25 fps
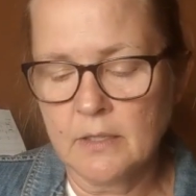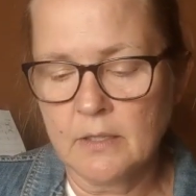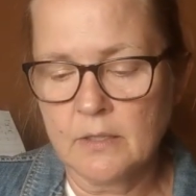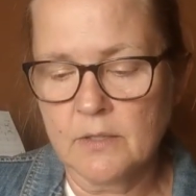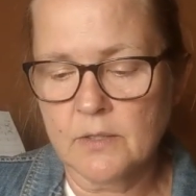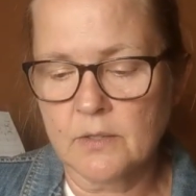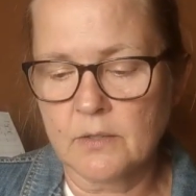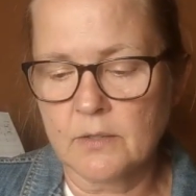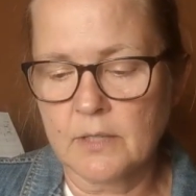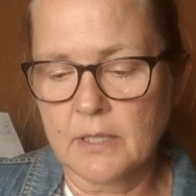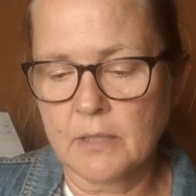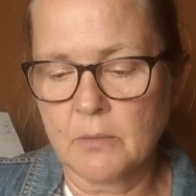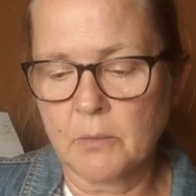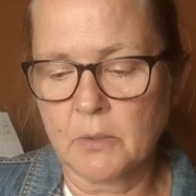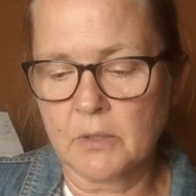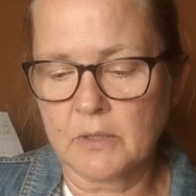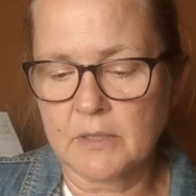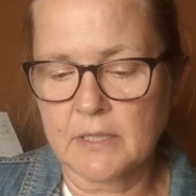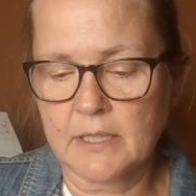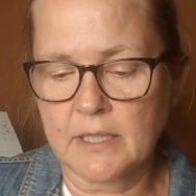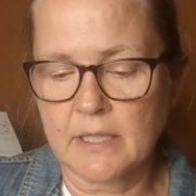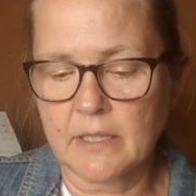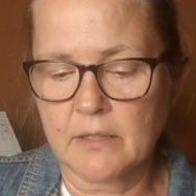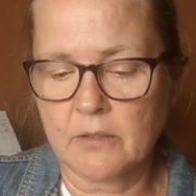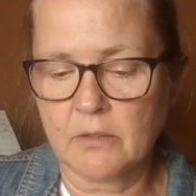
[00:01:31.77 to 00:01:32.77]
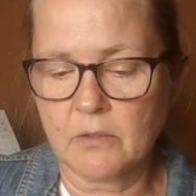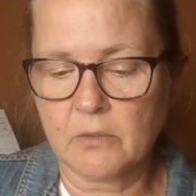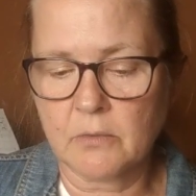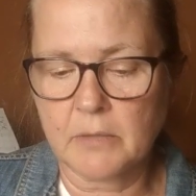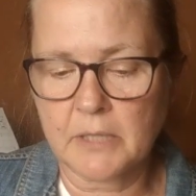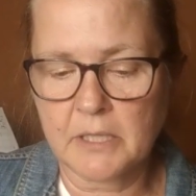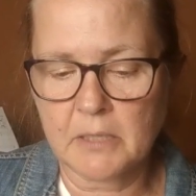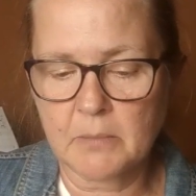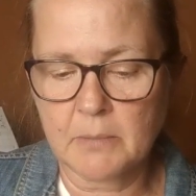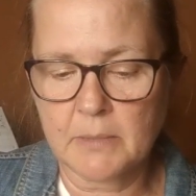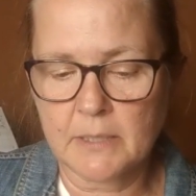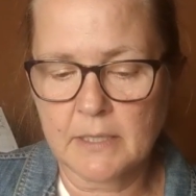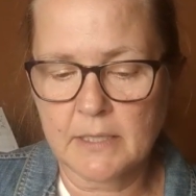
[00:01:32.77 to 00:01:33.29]
so they work together
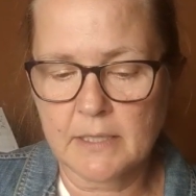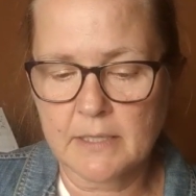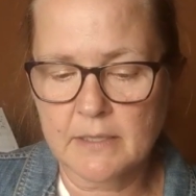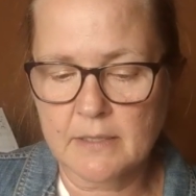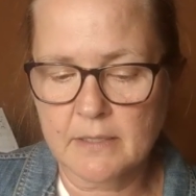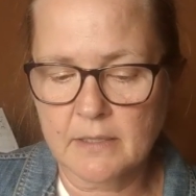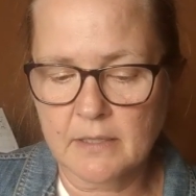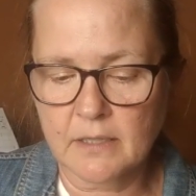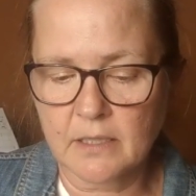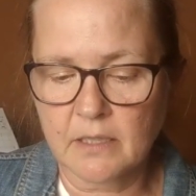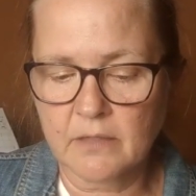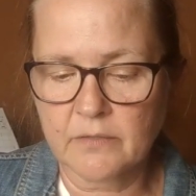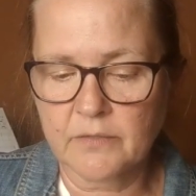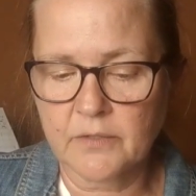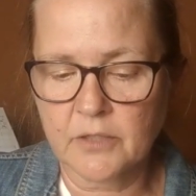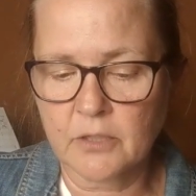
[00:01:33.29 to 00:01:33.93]
quite a bit on stuff.